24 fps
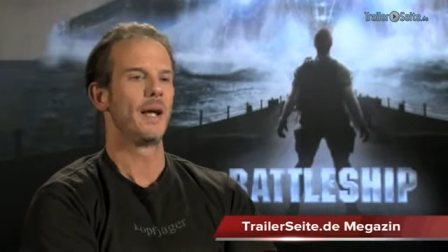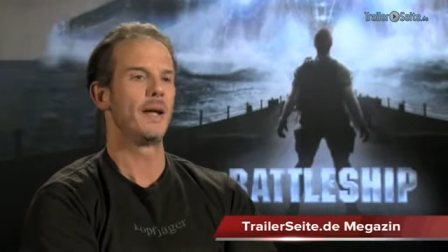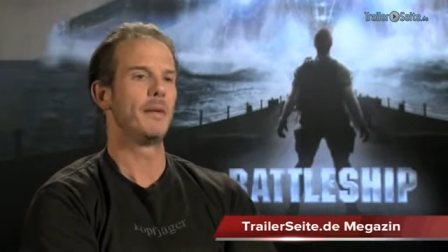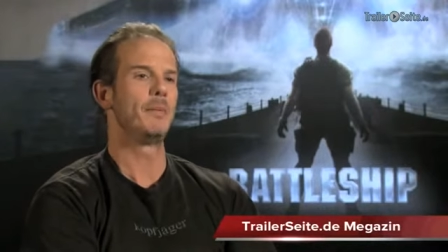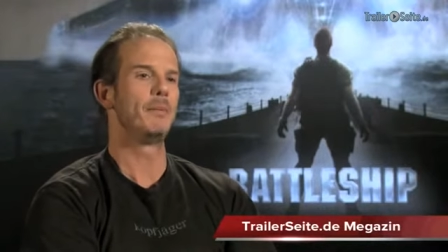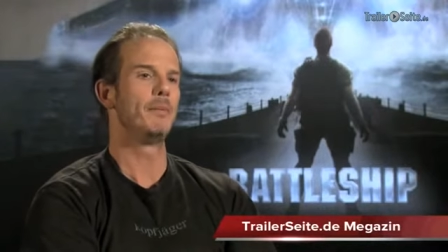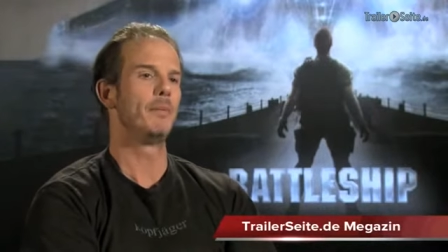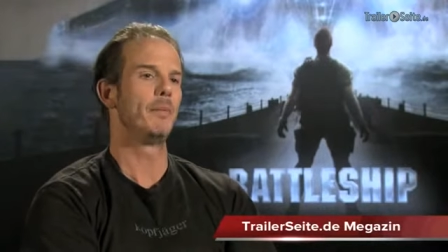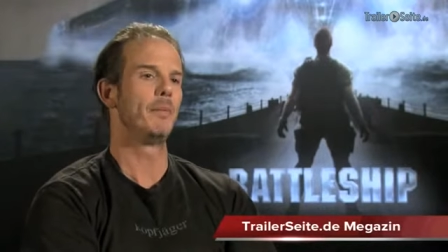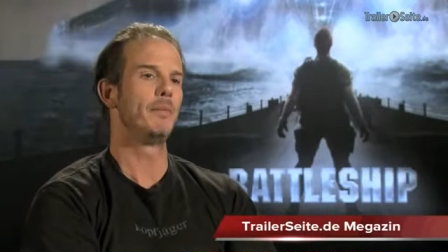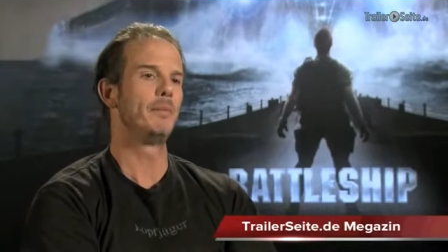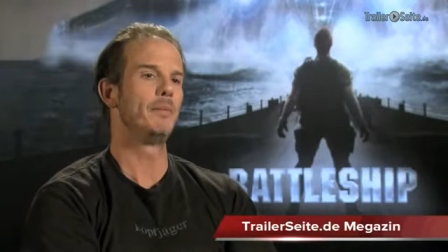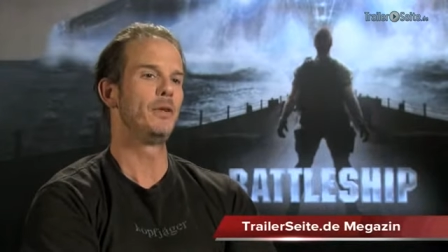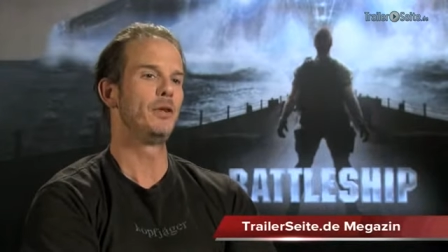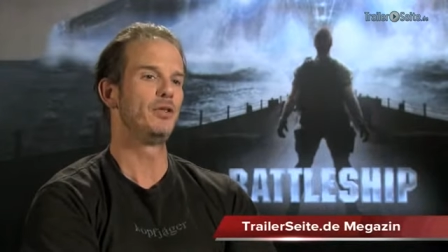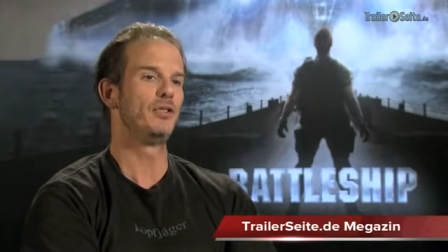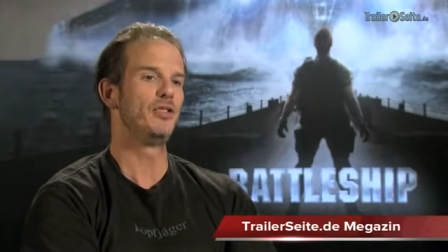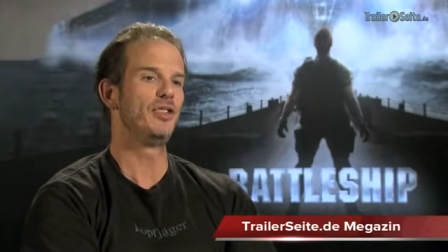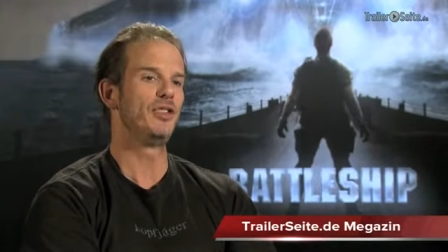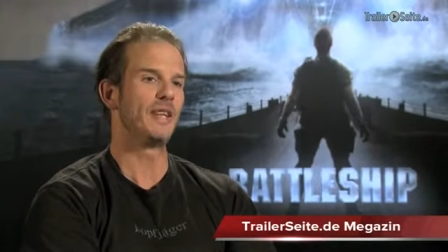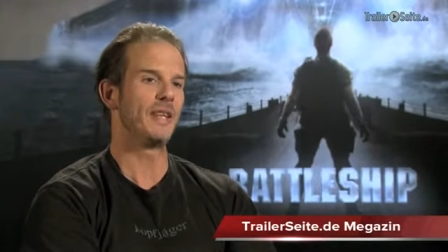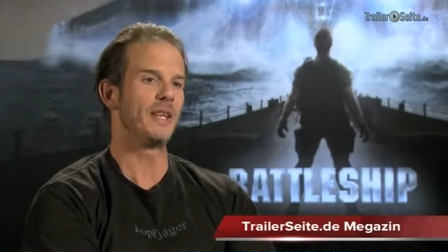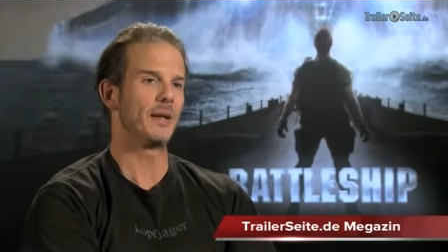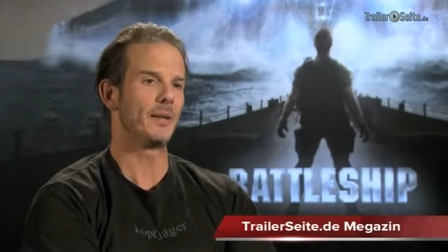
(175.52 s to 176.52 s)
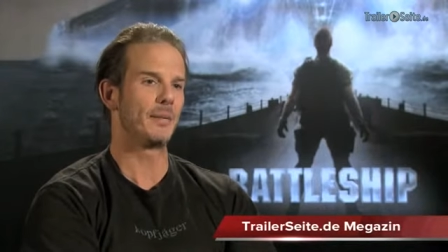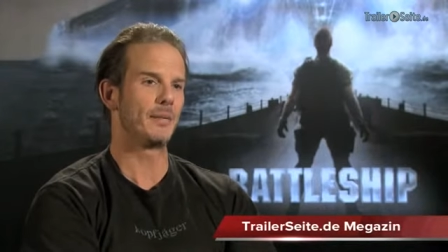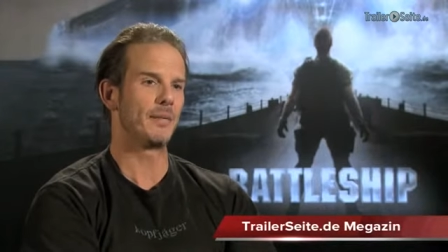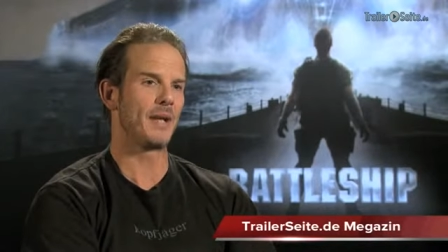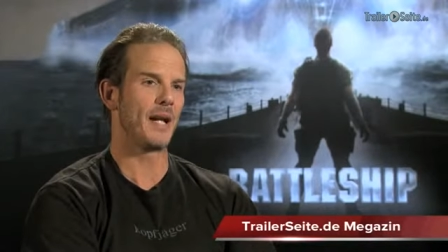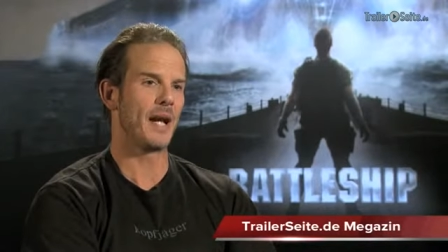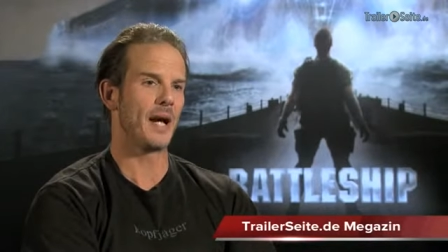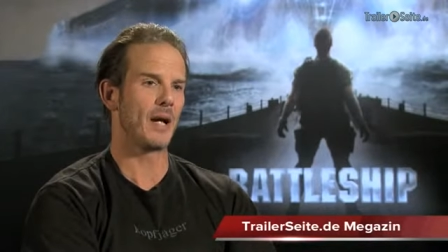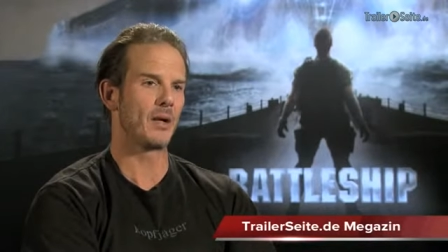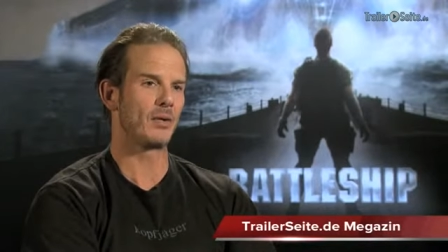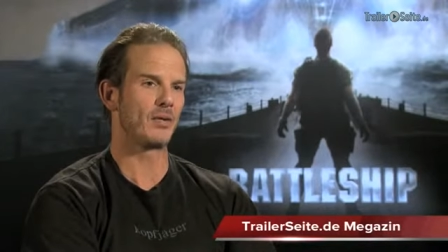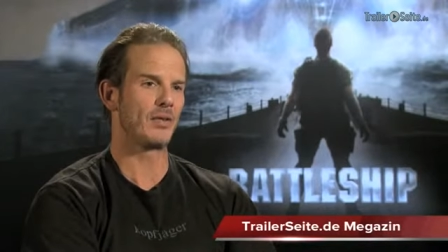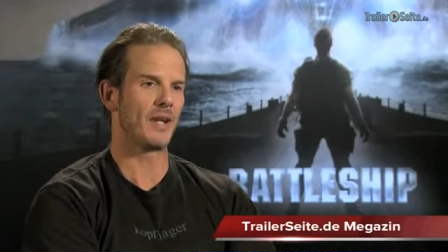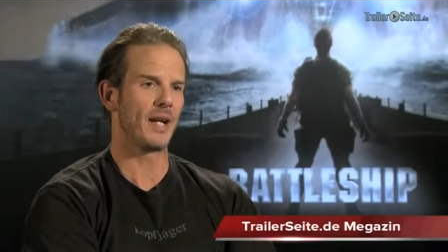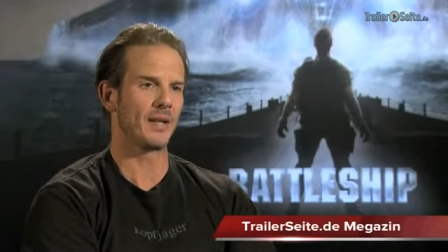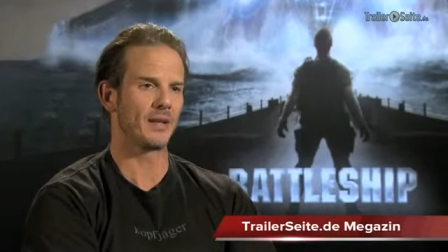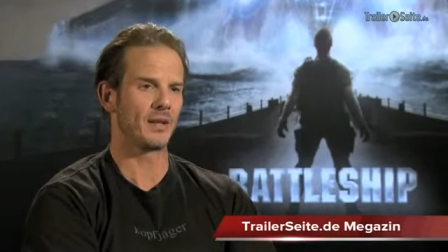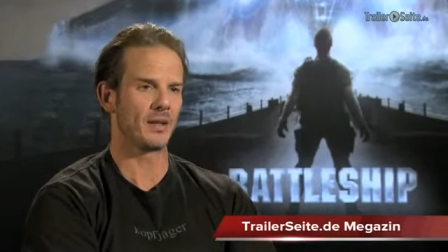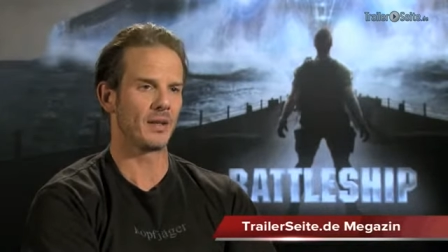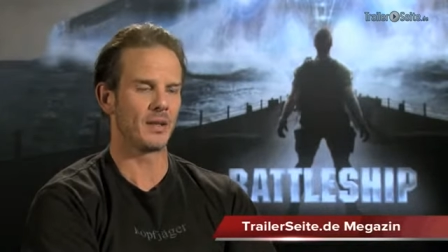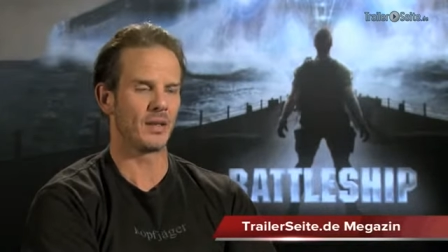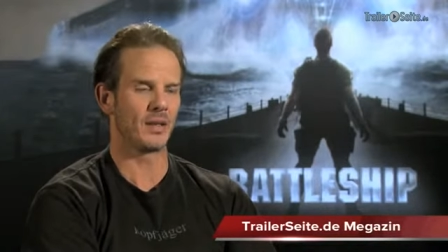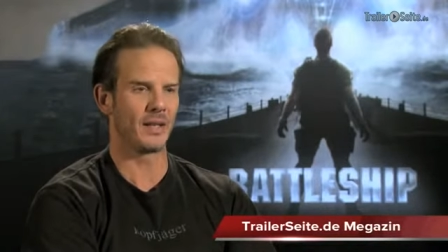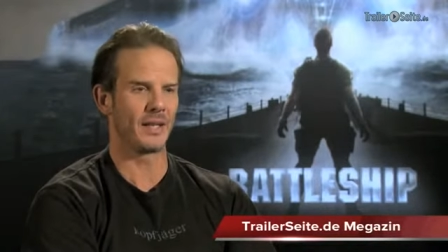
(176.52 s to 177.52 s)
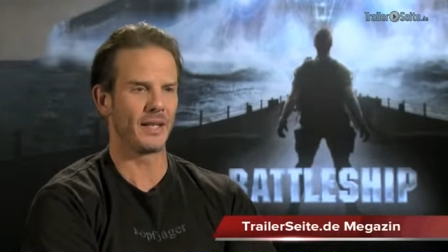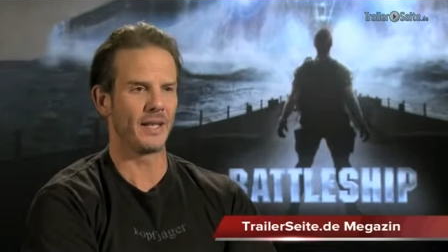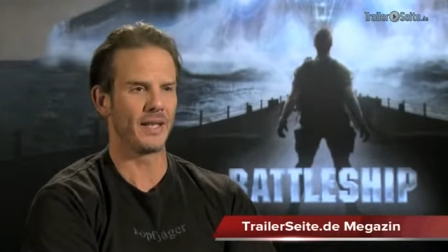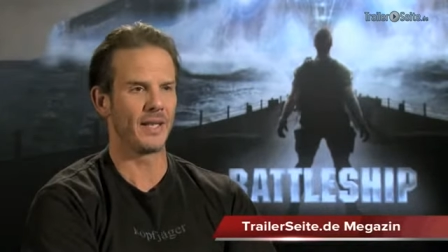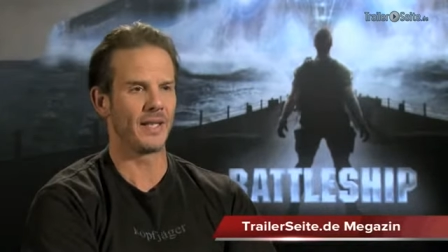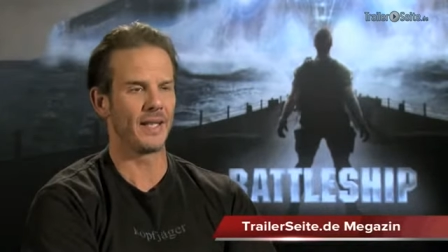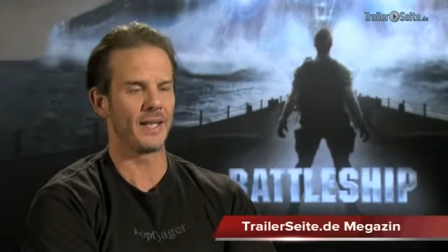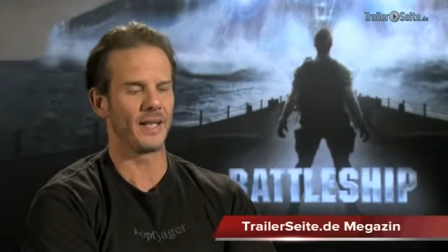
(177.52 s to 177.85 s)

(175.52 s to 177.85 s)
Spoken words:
a museum now, technically,